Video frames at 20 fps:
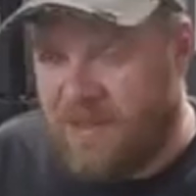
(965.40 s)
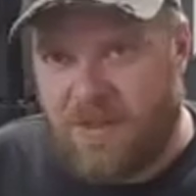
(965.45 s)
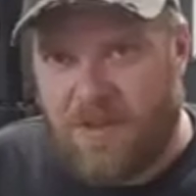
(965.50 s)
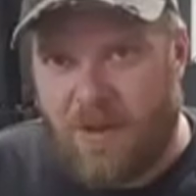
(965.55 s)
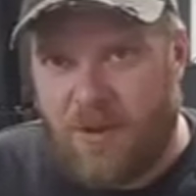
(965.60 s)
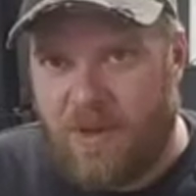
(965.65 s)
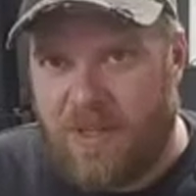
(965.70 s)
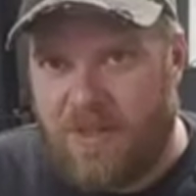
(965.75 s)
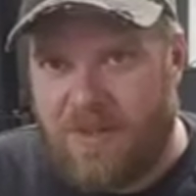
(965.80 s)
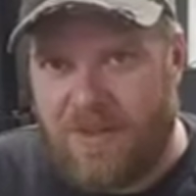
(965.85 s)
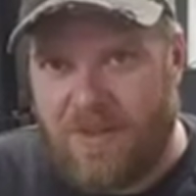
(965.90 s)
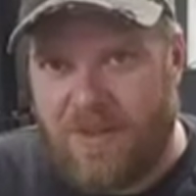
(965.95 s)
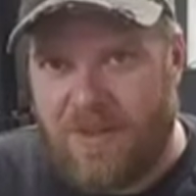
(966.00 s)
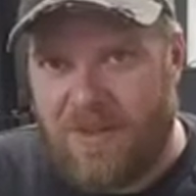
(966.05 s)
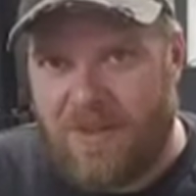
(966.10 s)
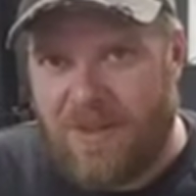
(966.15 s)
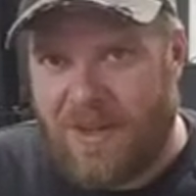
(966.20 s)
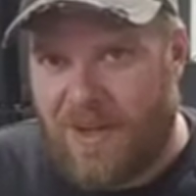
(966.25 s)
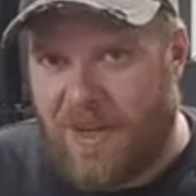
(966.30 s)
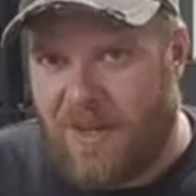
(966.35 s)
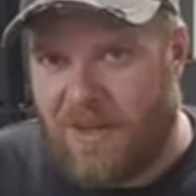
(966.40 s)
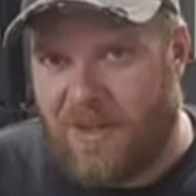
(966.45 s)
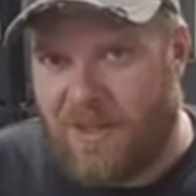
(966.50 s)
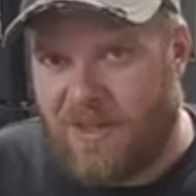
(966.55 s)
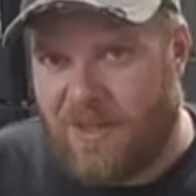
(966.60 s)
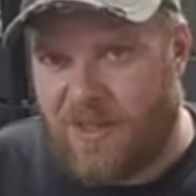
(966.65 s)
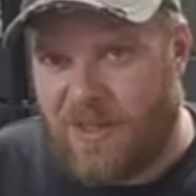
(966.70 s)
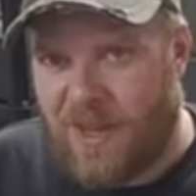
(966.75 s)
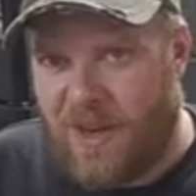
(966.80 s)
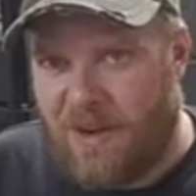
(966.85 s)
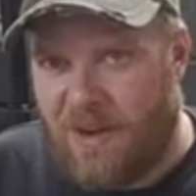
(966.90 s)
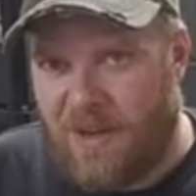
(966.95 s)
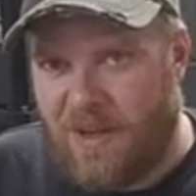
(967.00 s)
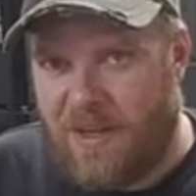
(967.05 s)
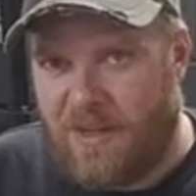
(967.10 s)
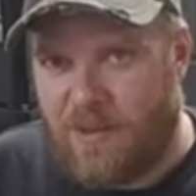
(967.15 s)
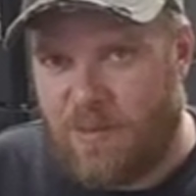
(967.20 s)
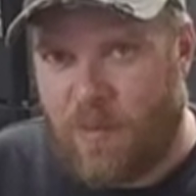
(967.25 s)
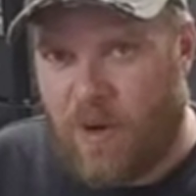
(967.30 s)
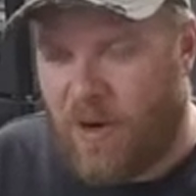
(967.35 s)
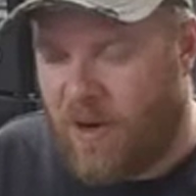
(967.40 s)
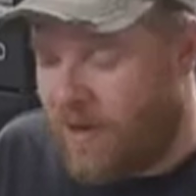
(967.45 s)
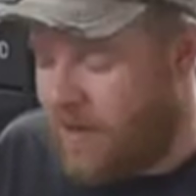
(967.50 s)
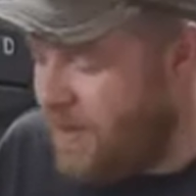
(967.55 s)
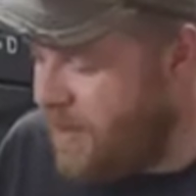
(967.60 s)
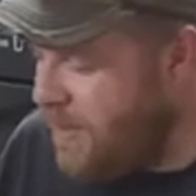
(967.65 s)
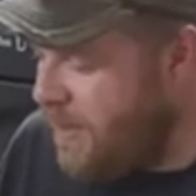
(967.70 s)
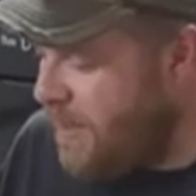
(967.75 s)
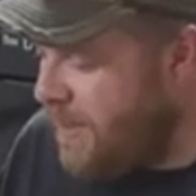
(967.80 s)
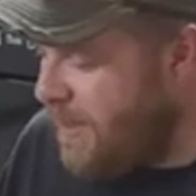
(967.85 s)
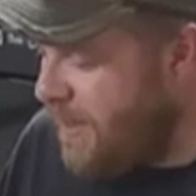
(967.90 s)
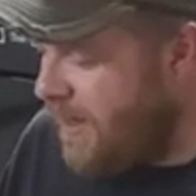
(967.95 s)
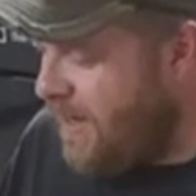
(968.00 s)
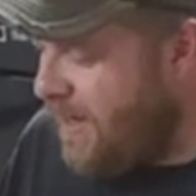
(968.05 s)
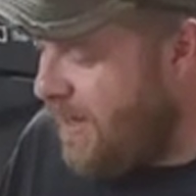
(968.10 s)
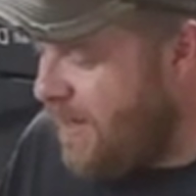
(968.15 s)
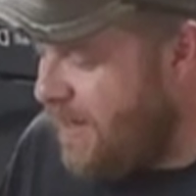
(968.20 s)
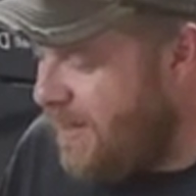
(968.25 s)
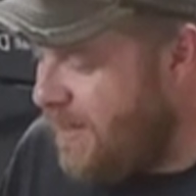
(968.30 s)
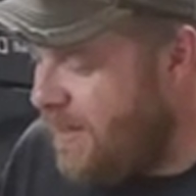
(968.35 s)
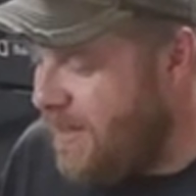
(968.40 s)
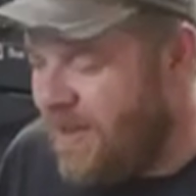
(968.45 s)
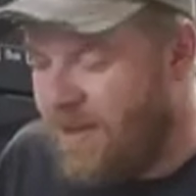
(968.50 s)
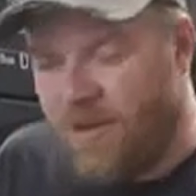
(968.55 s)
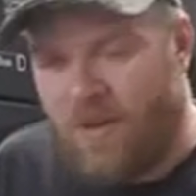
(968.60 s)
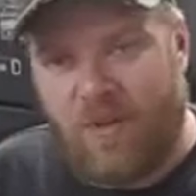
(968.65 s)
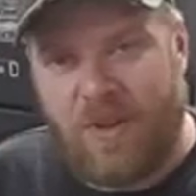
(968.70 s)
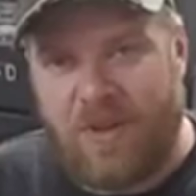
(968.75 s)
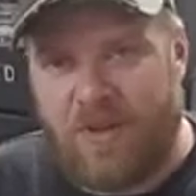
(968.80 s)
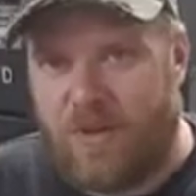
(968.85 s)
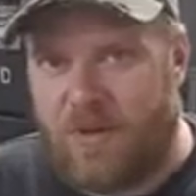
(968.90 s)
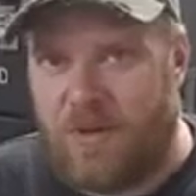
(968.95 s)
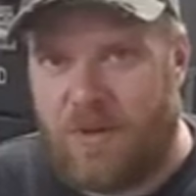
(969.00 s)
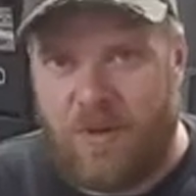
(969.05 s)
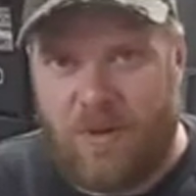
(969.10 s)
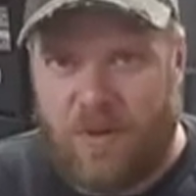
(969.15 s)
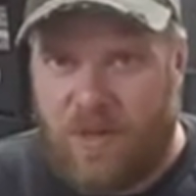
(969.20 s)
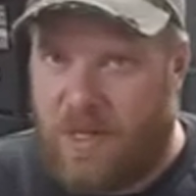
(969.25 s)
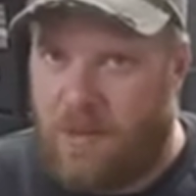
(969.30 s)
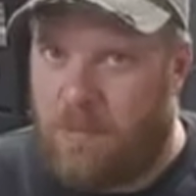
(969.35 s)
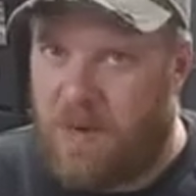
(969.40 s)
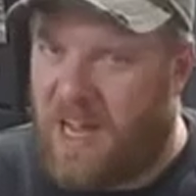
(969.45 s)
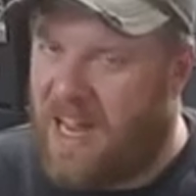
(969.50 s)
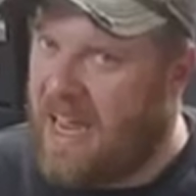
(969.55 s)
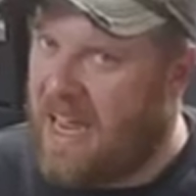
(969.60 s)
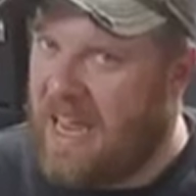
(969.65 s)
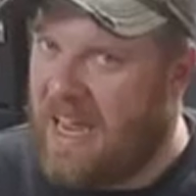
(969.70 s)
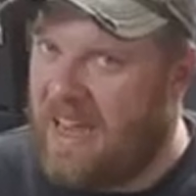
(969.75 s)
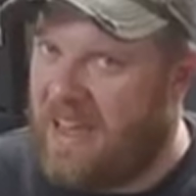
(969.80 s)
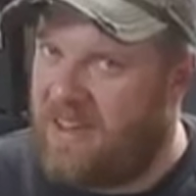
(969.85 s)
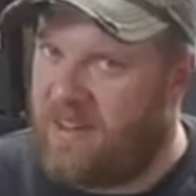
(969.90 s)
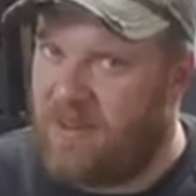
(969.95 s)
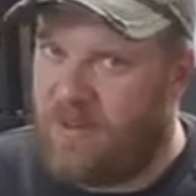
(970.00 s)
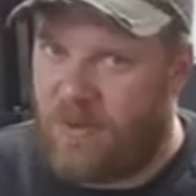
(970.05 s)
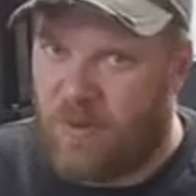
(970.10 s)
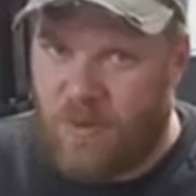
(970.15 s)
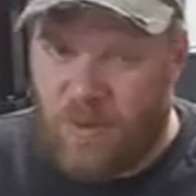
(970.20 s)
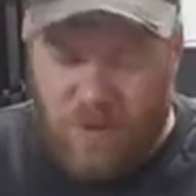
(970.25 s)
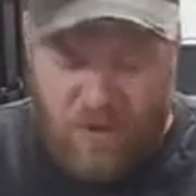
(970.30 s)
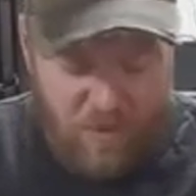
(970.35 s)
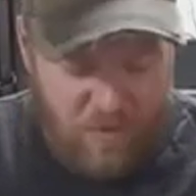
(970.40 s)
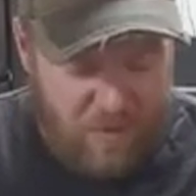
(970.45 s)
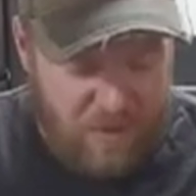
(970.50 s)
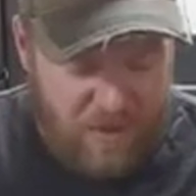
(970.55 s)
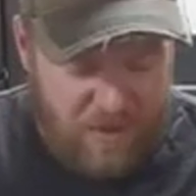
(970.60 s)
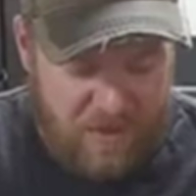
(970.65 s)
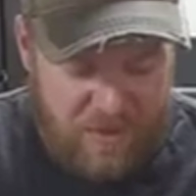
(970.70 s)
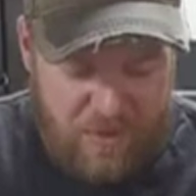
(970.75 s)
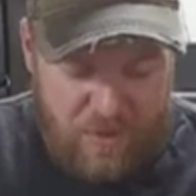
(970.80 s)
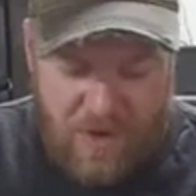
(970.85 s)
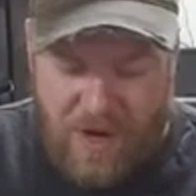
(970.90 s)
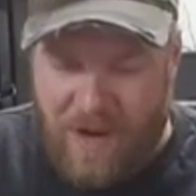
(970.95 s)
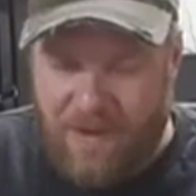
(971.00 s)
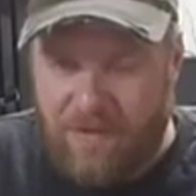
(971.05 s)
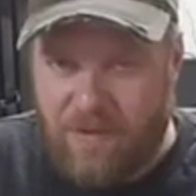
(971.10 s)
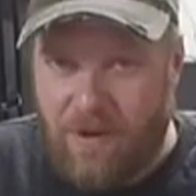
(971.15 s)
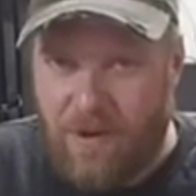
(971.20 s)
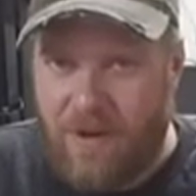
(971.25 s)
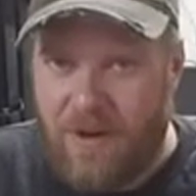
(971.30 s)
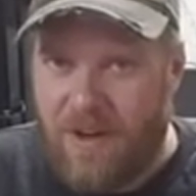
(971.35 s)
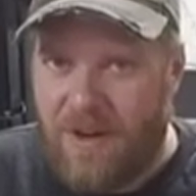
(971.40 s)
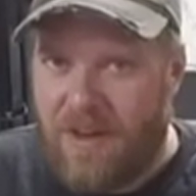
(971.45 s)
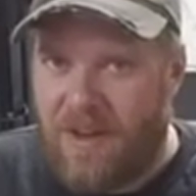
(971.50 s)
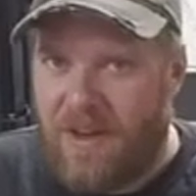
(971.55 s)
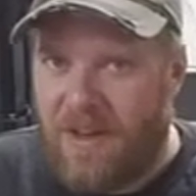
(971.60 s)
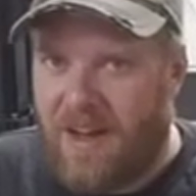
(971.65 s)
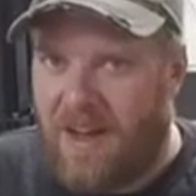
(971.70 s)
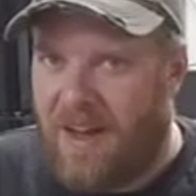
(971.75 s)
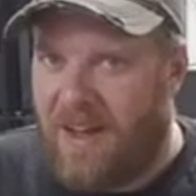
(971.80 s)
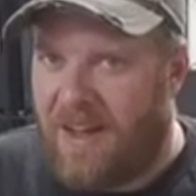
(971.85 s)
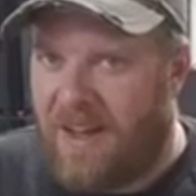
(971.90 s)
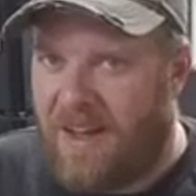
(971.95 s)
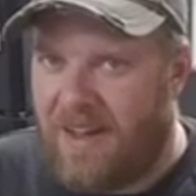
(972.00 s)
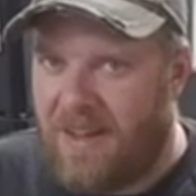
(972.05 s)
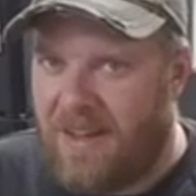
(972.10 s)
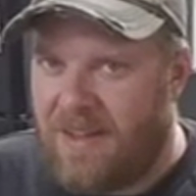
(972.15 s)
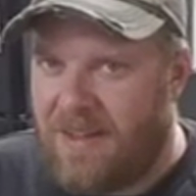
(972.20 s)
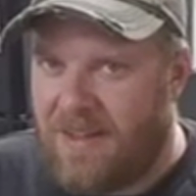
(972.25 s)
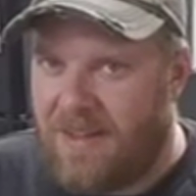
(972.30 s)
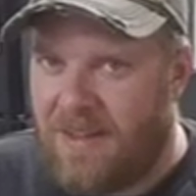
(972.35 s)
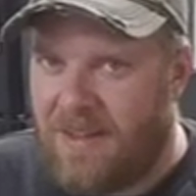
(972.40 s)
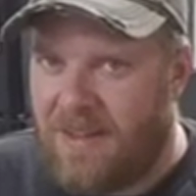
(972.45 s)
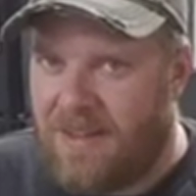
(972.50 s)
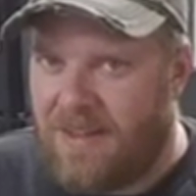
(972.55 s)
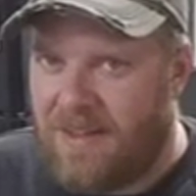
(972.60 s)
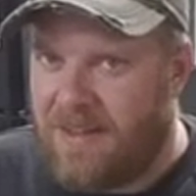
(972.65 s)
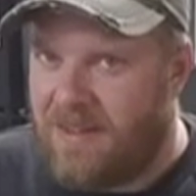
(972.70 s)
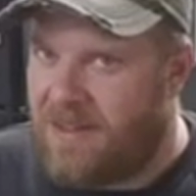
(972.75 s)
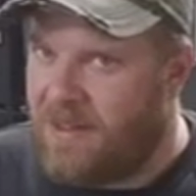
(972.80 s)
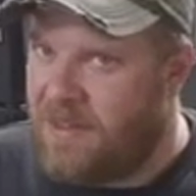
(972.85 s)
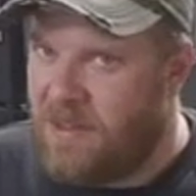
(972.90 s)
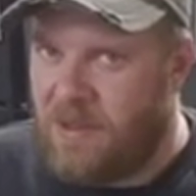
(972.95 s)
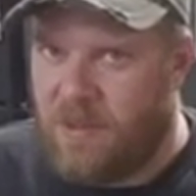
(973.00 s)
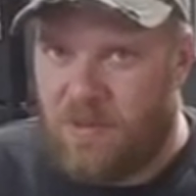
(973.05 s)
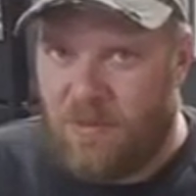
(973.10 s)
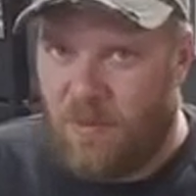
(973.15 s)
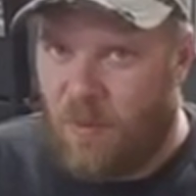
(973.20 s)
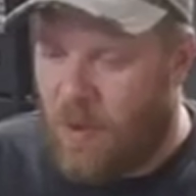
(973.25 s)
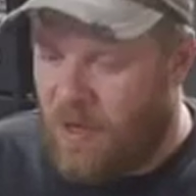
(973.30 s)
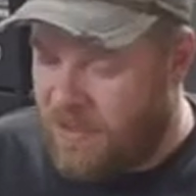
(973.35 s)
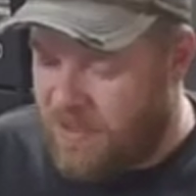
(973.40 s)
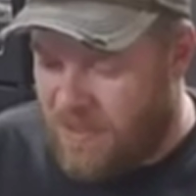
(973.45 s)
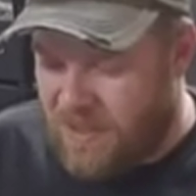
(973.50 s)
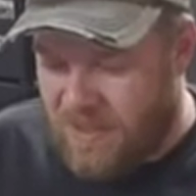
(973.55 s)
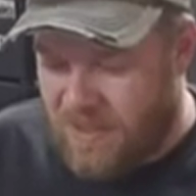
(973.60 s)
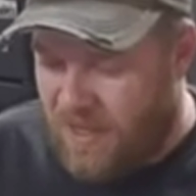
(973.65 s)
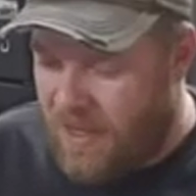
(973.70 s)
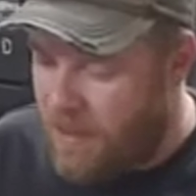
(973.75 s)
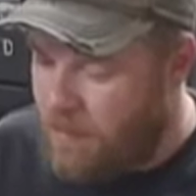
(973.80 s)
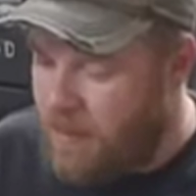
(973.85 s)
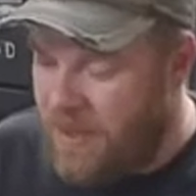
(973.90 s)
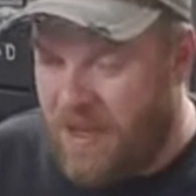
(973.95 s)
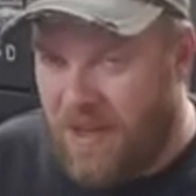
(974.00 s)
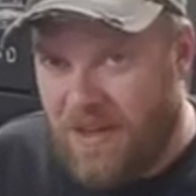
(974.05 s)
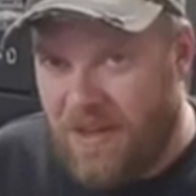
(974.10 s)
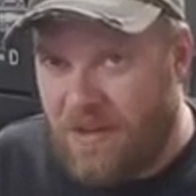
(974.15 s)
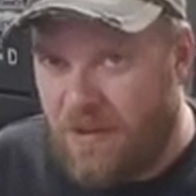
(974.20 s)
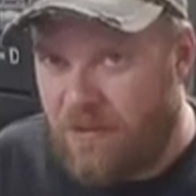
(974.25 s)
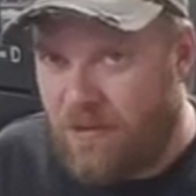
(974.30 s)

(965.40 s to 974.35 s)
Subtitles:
always kind of the scariest part, whether you're doing it by hand or with the driver. One slip and you've